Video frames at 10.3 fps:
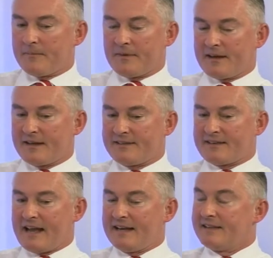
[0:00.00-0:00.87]

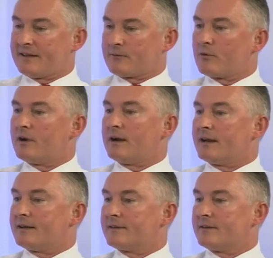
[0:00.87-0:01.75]
It's anything
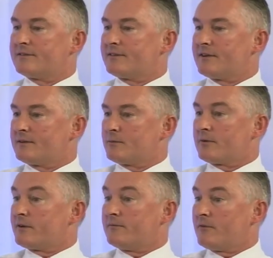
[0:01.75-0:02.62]
really that
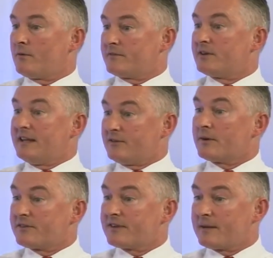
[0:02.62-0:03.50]
where you need to
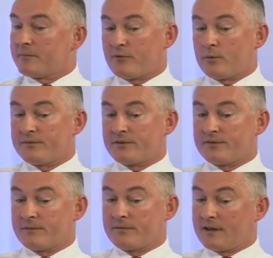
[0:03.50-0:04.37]
understand performance of
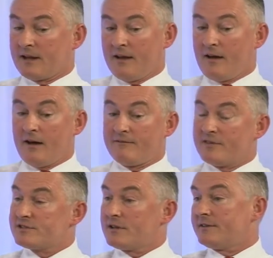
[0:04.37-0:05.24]
something. I
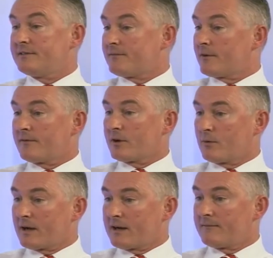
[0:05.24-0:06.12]
visualise it very, very
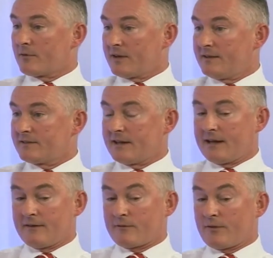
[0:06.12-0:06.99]
quickly and very easily
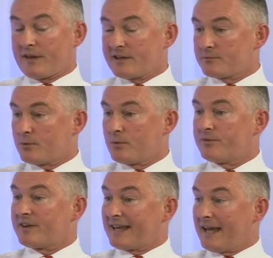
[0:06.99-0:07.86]
here. I've got
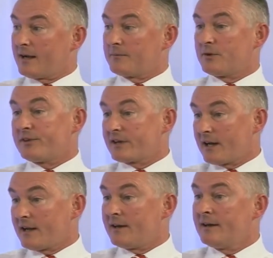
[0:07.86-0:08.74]
dashboards. Again, I'm using
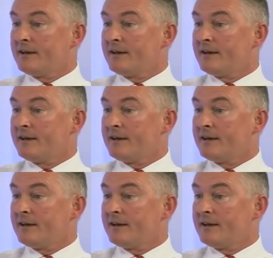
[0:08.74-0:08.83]
colour